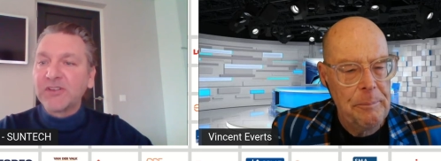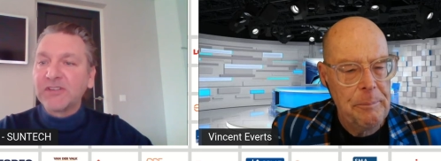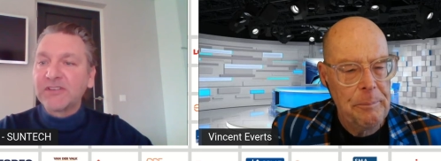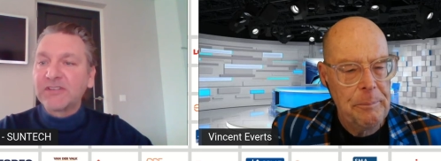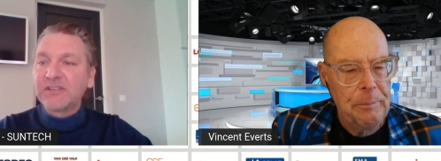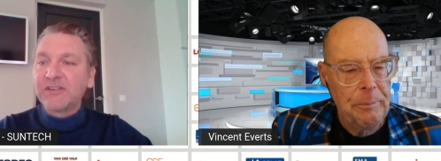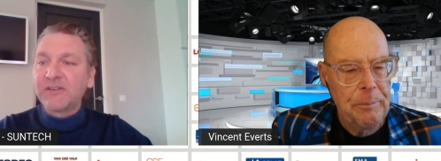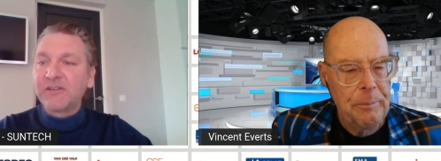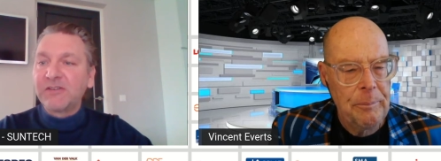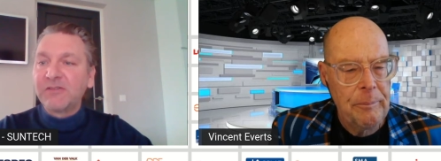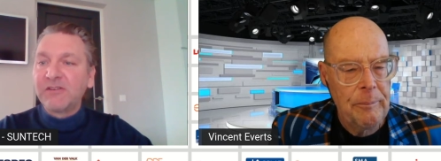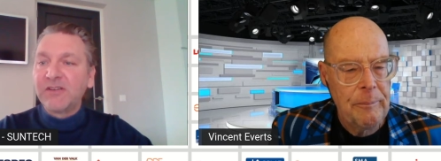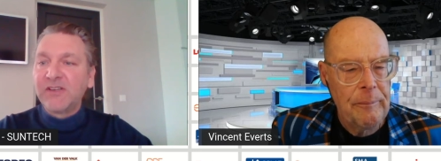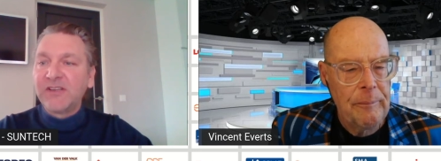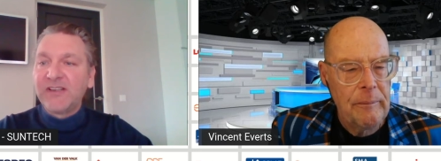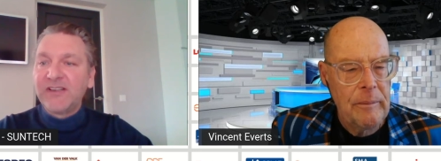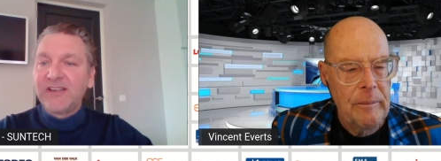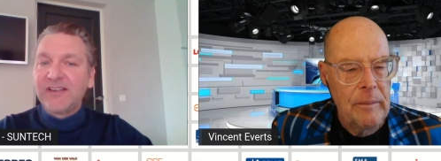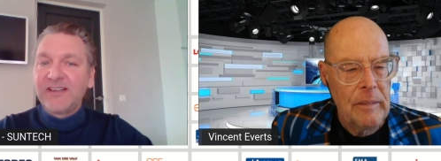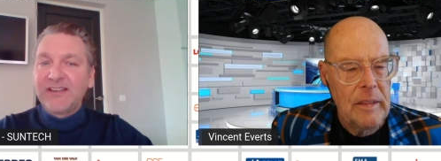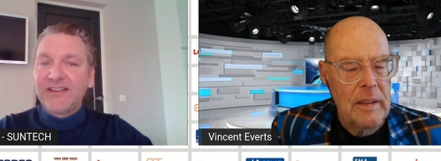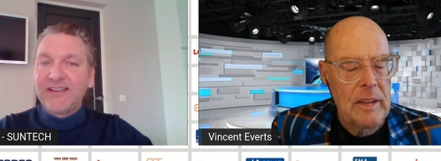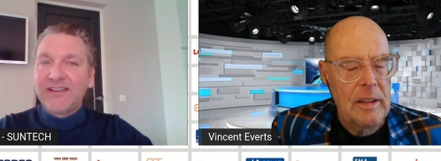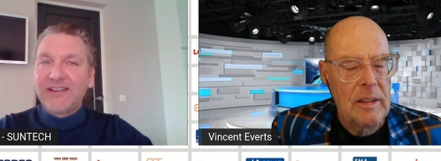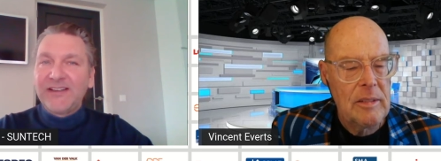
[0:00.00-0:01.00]
Speaker 1: So
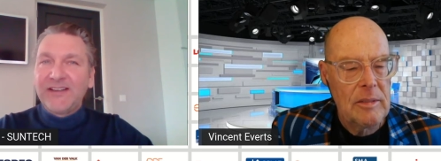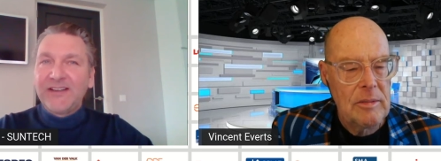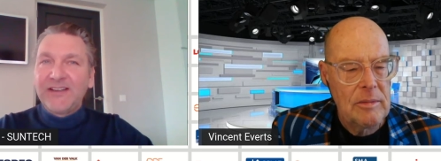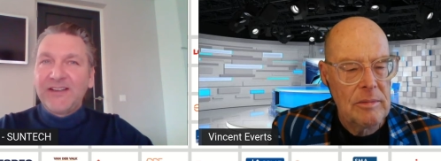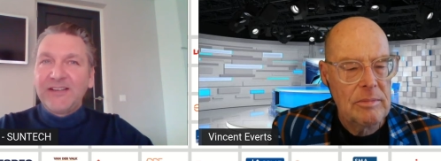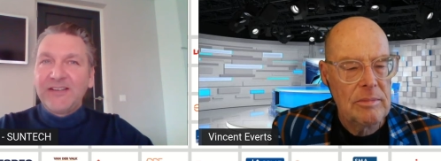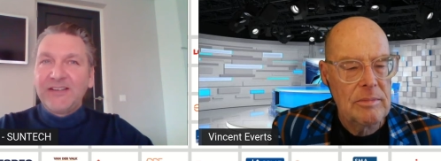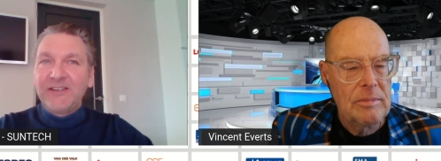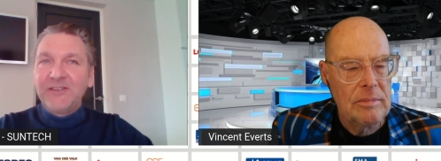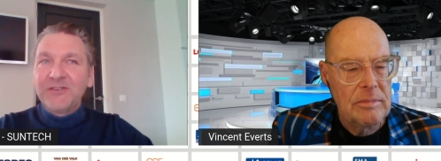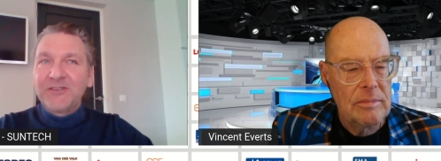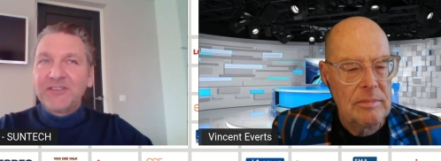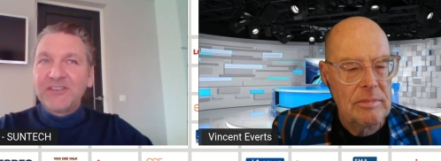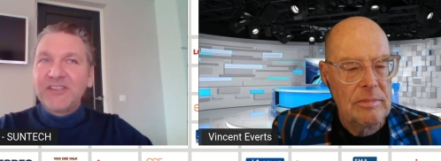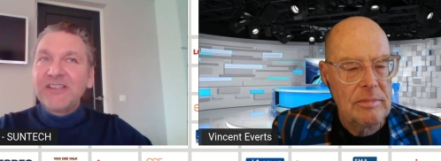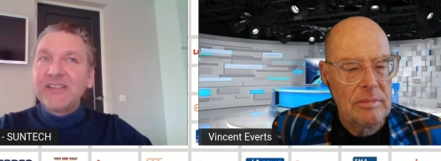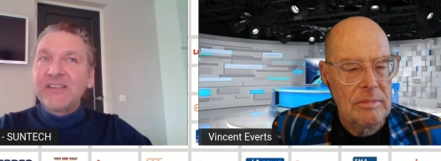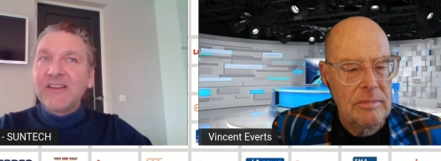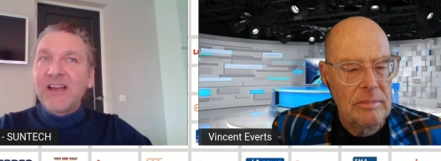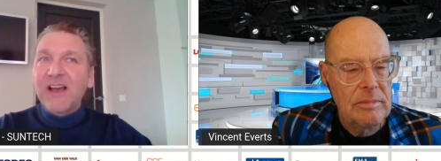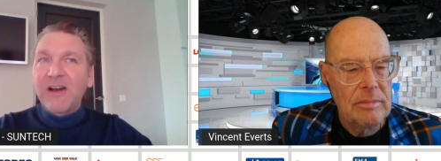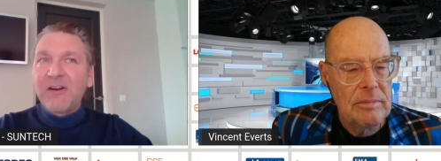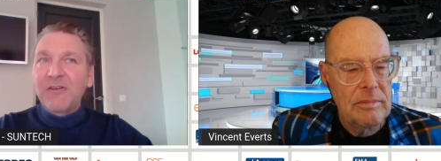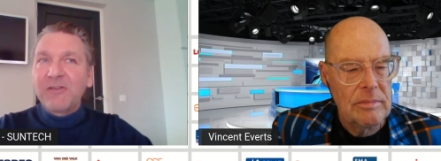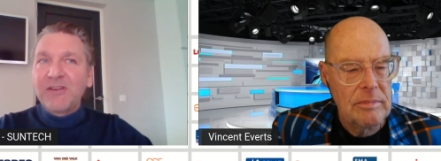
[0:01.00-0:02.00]
you see
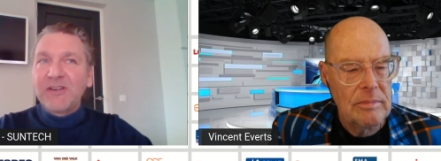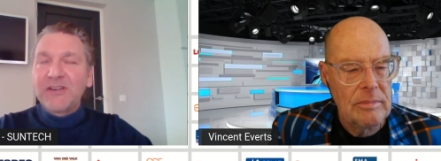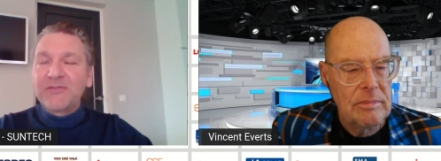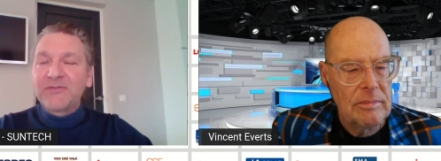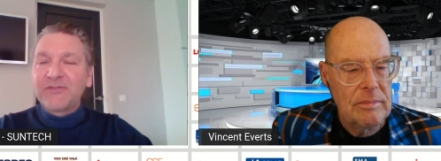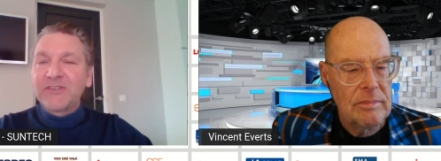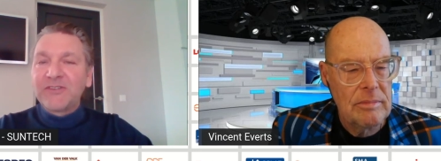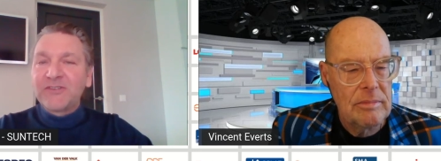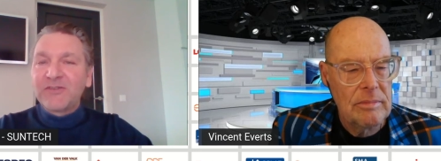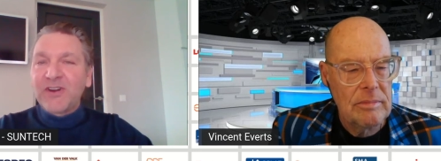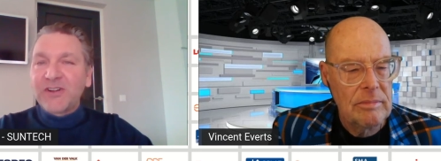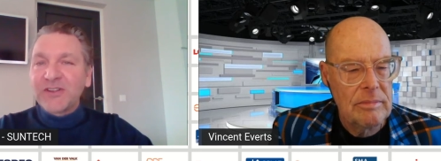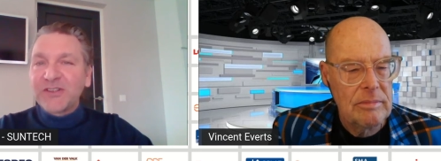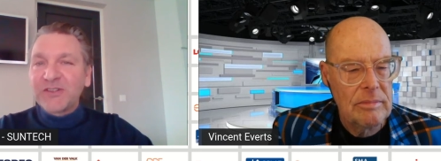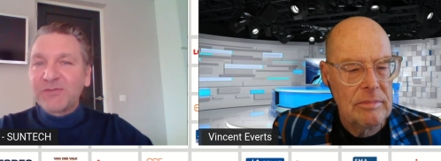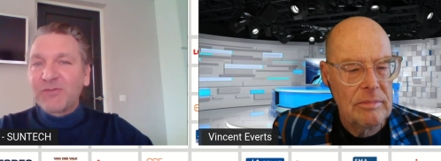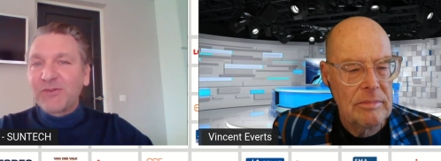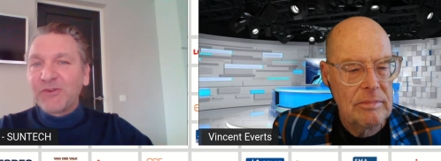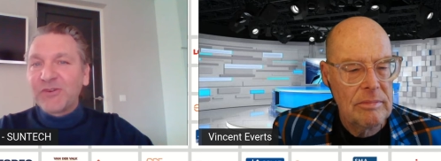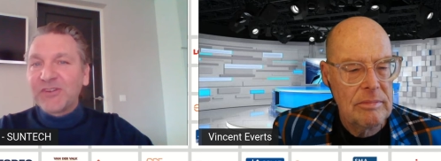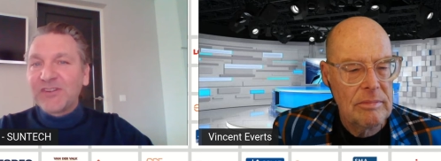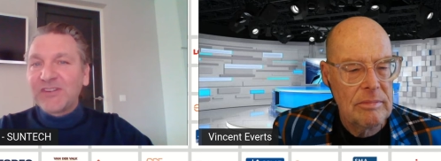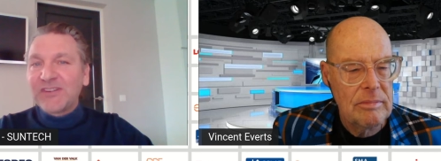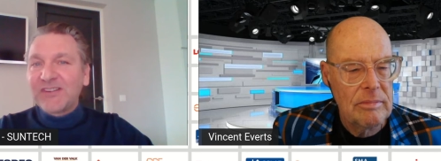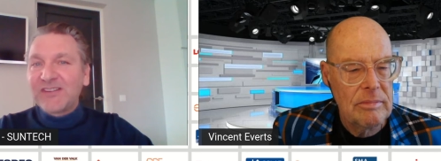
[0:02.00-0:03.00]
now, if the
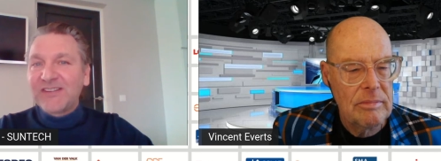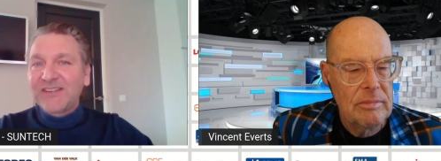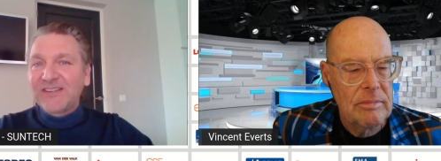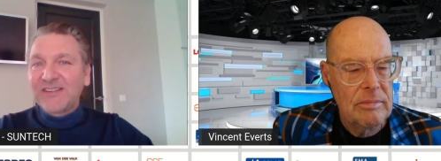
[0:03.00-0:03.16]
transport